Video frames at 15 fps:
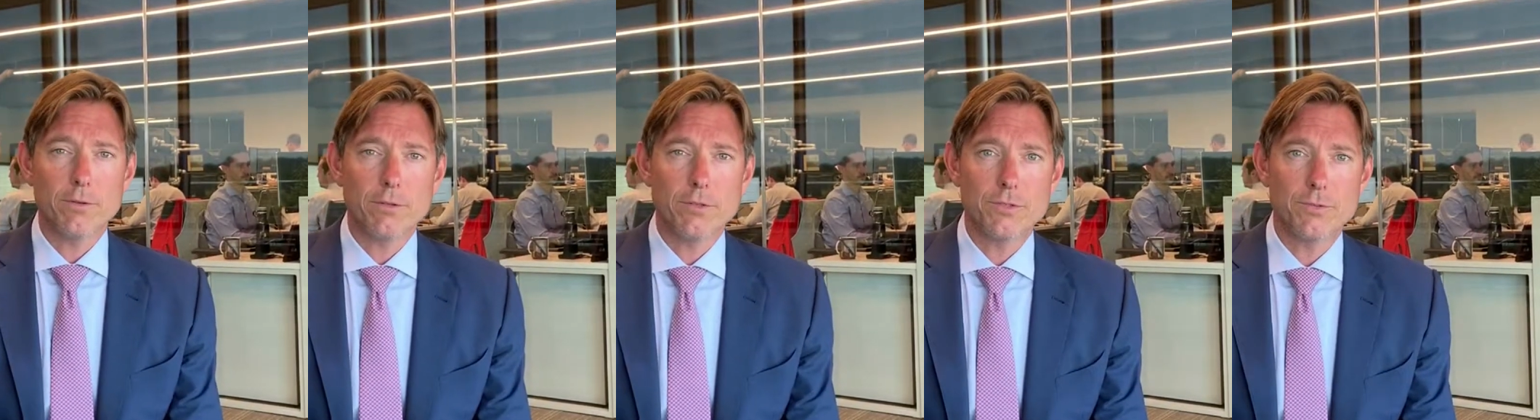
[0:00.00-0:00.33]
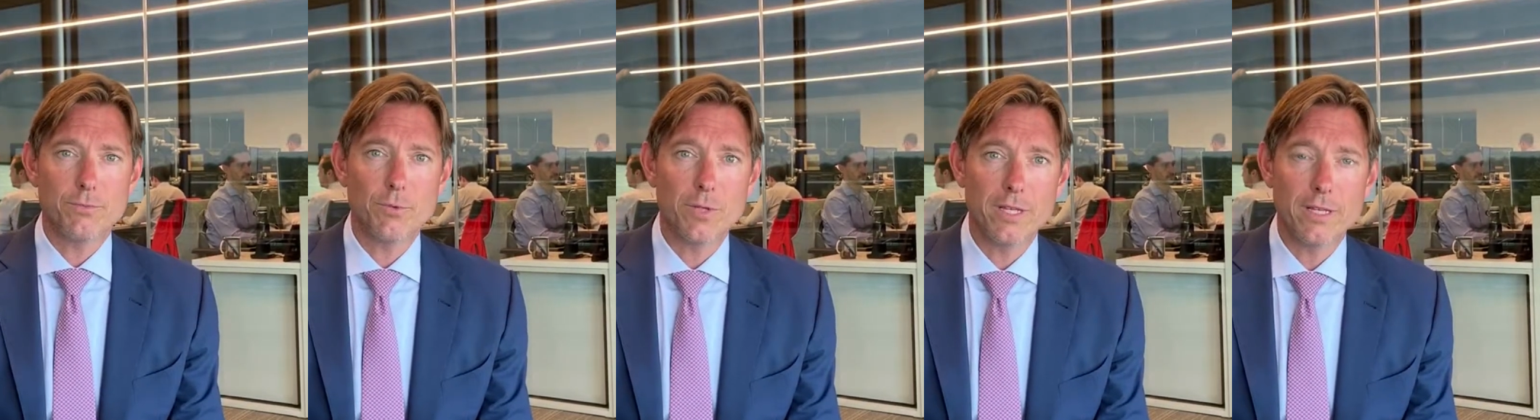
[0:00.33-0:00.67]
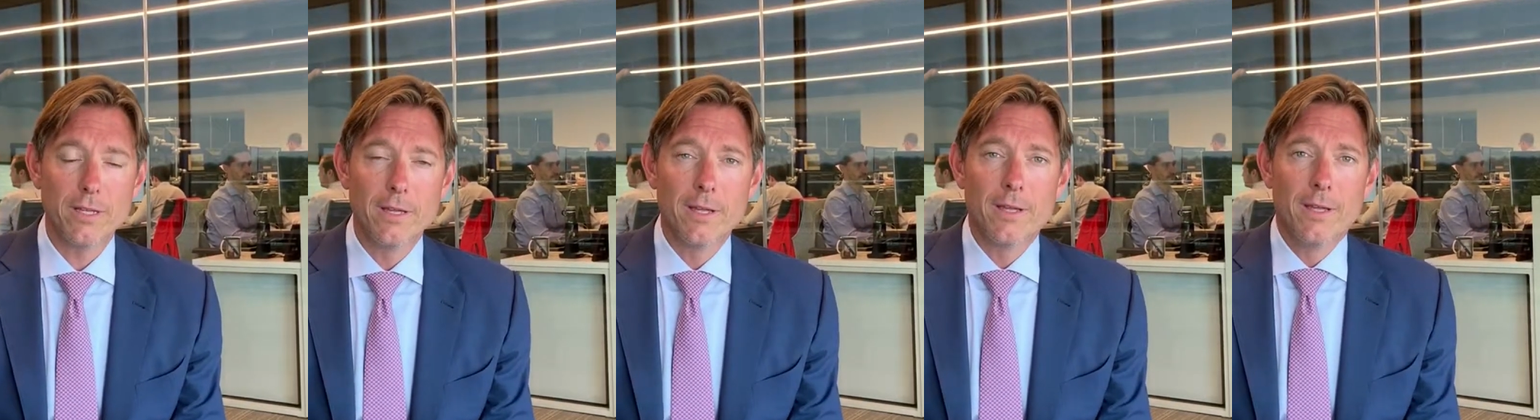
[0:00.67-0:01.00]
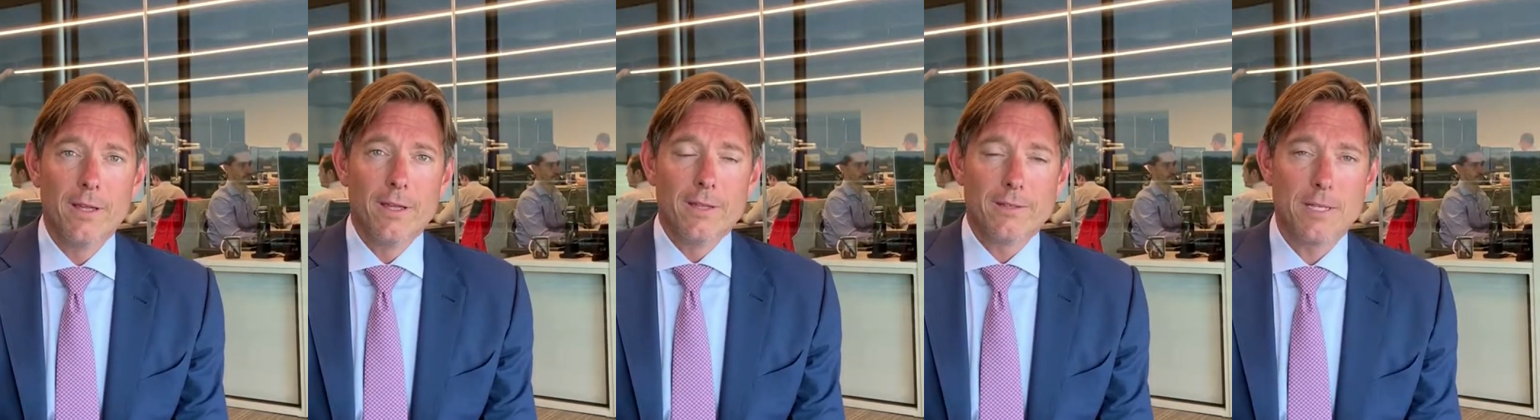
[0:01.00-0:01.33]
is really
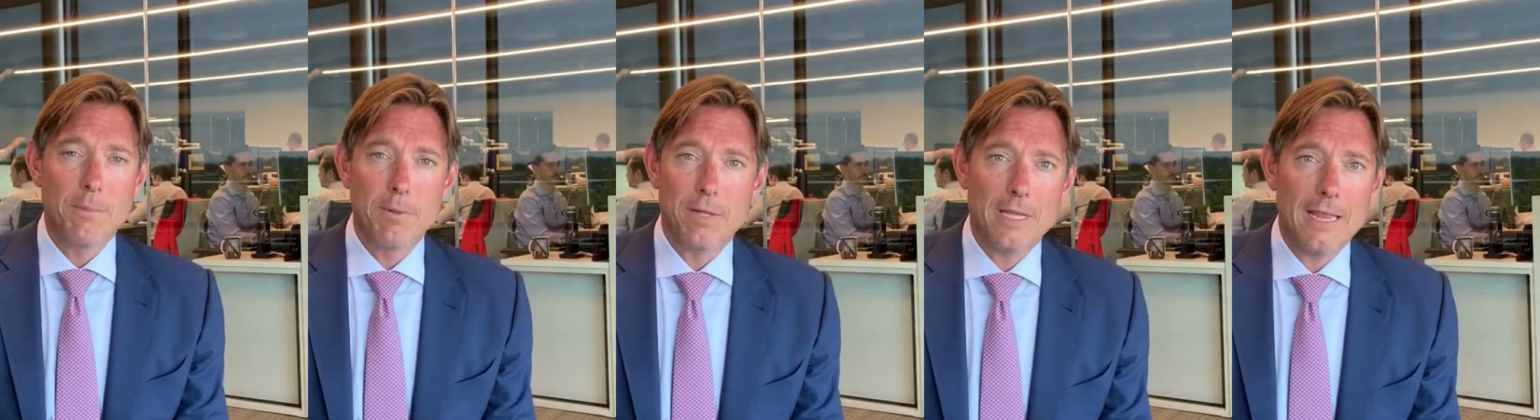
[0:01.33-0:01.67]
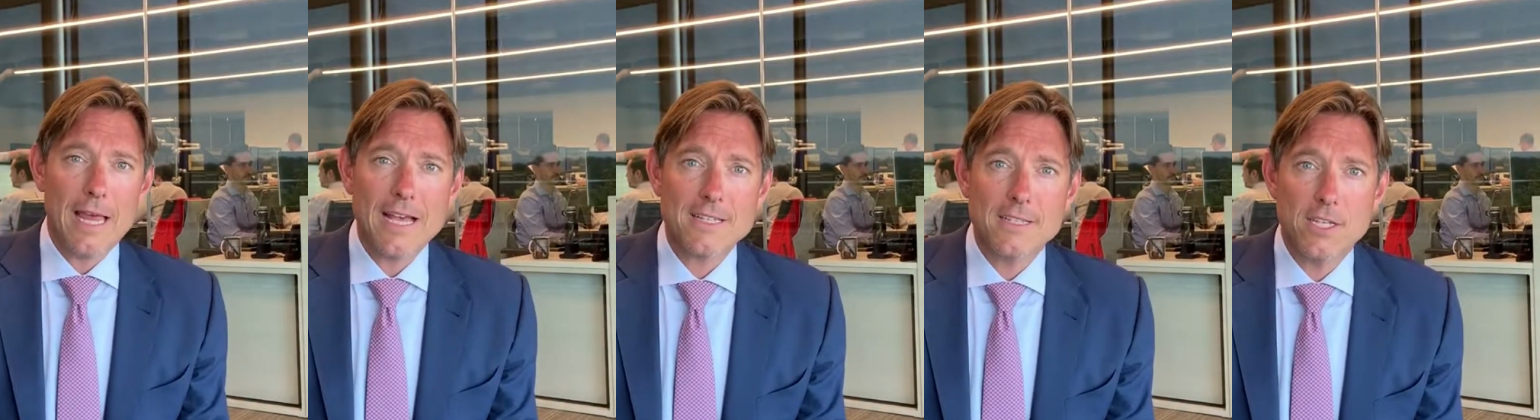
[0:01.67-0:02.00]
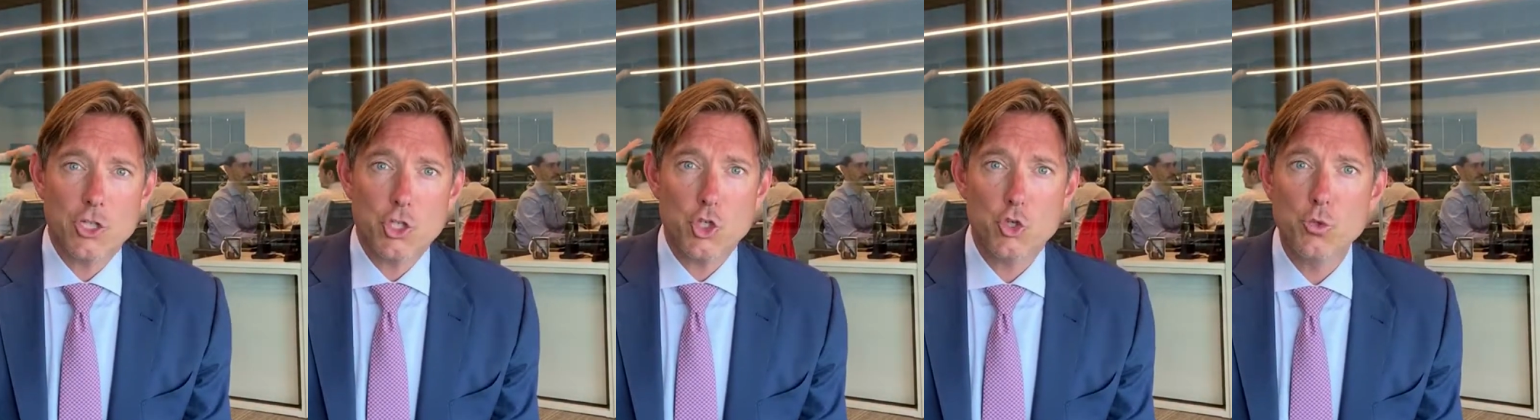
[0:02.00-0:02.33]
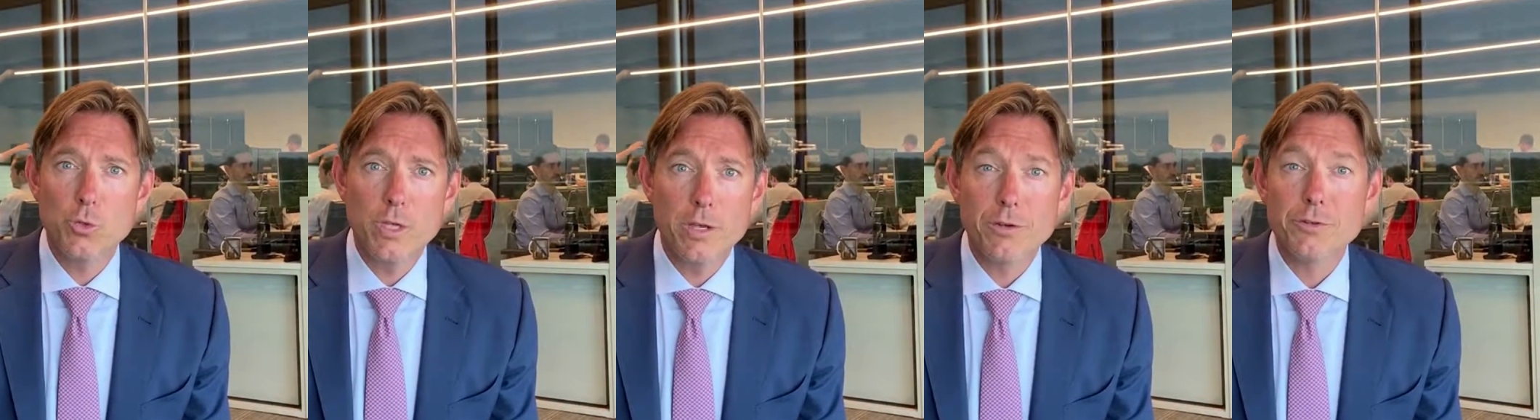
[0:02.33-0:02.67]
typically lasting 2
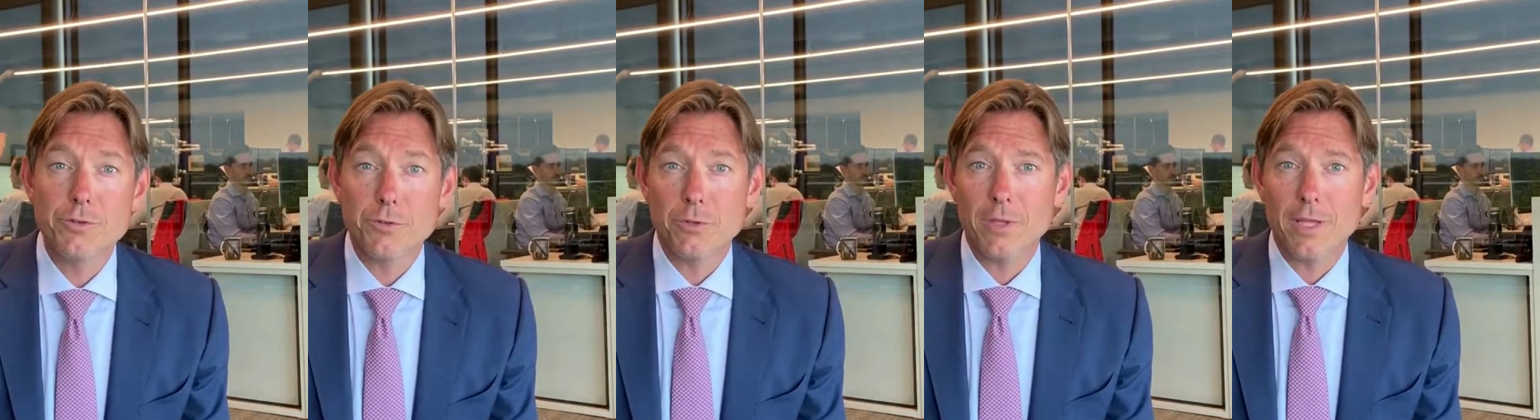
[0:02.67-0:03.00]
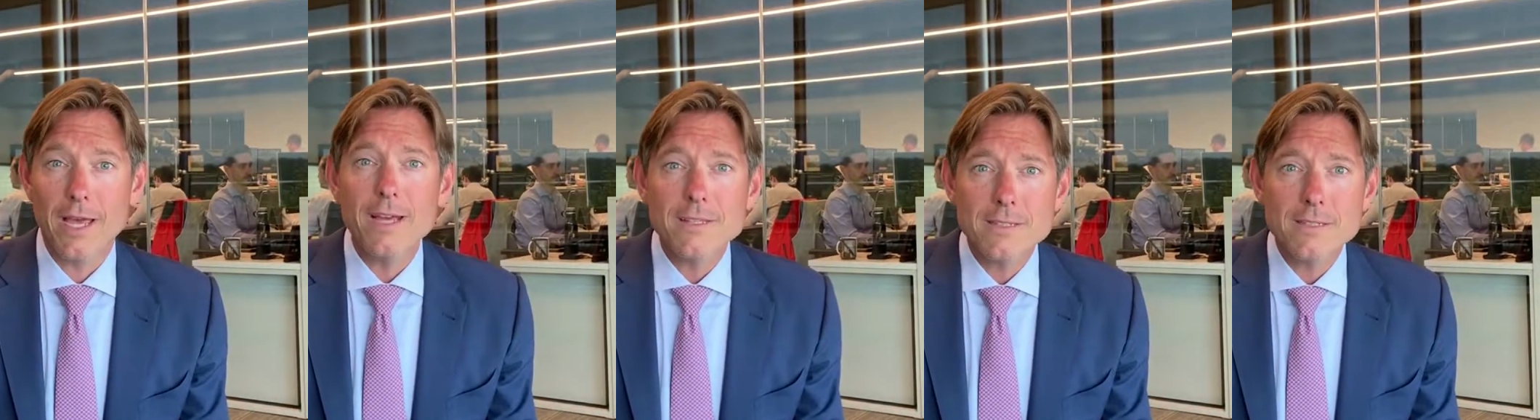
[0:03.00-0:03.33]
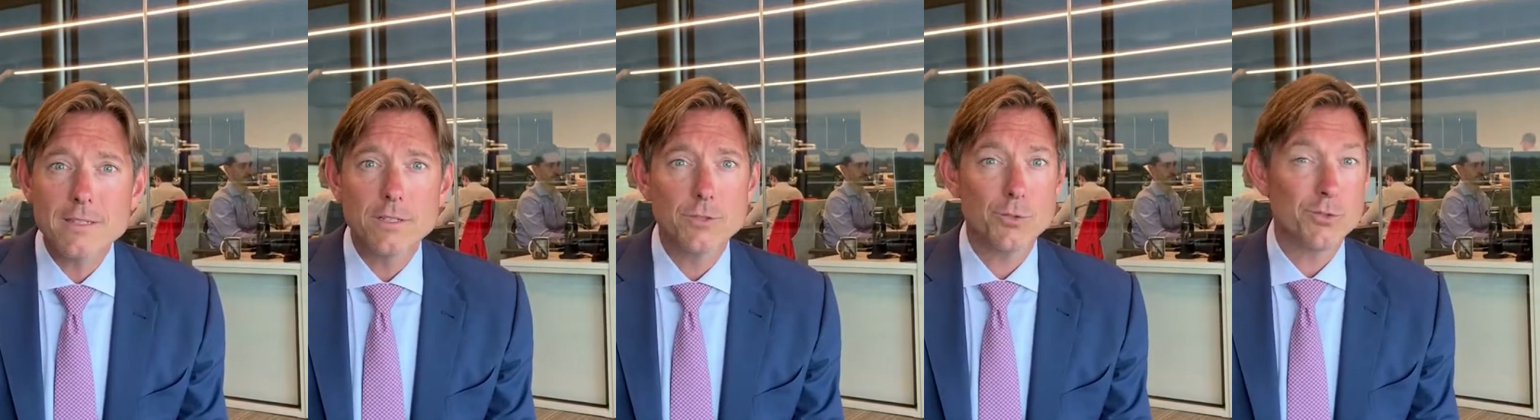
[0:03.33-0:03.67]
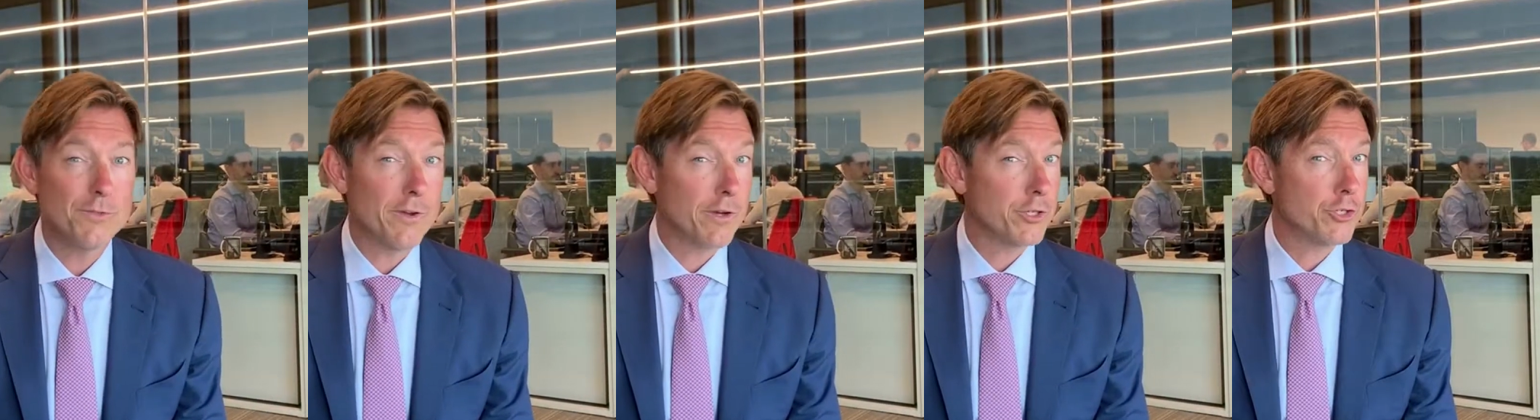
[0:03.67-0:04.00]
years or less, so it's
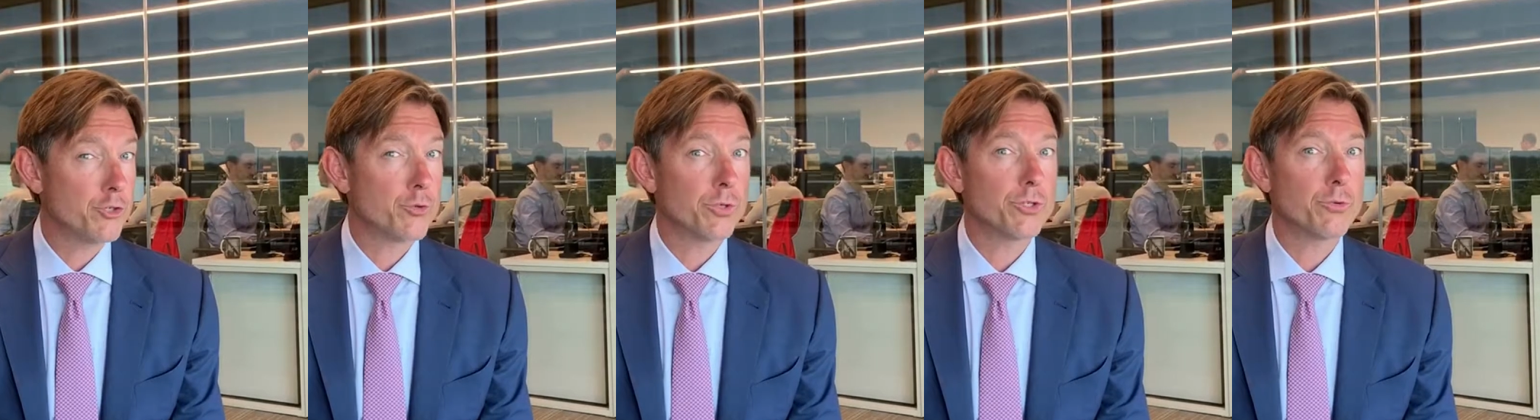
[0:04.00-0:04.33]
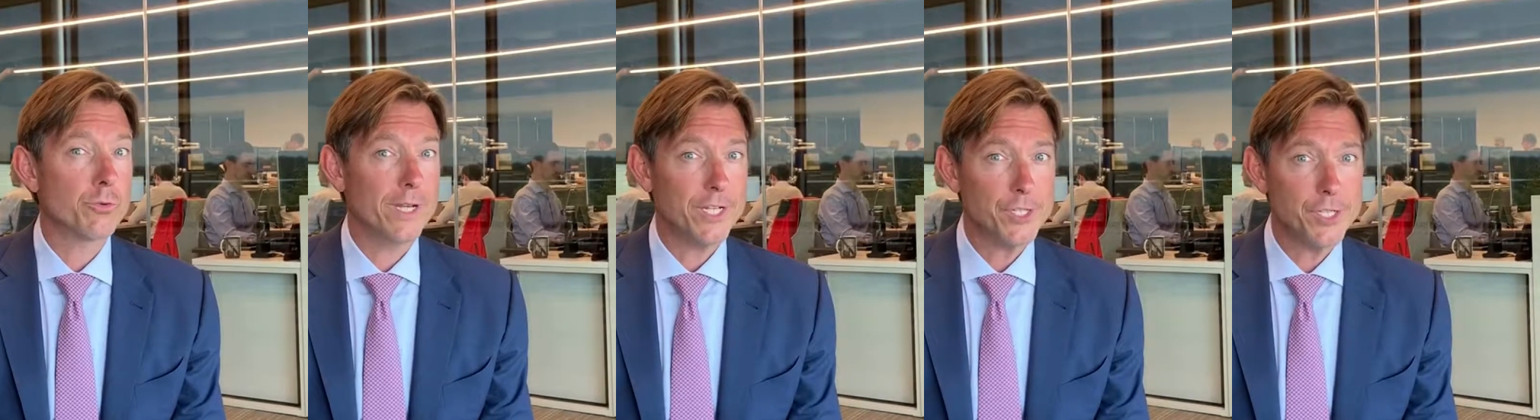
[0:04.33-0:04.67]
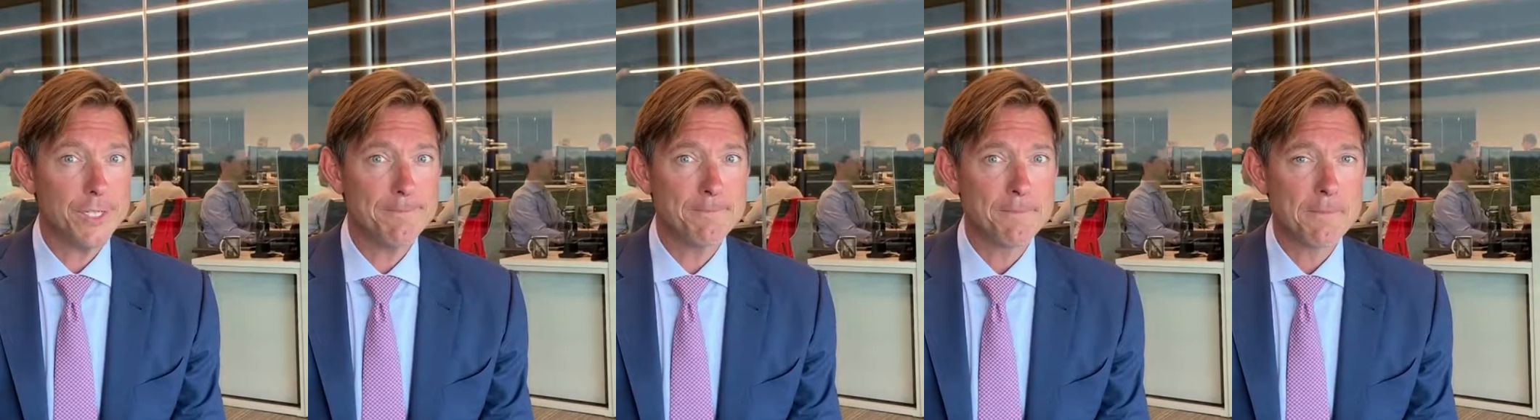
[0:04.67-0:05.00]
very short duration.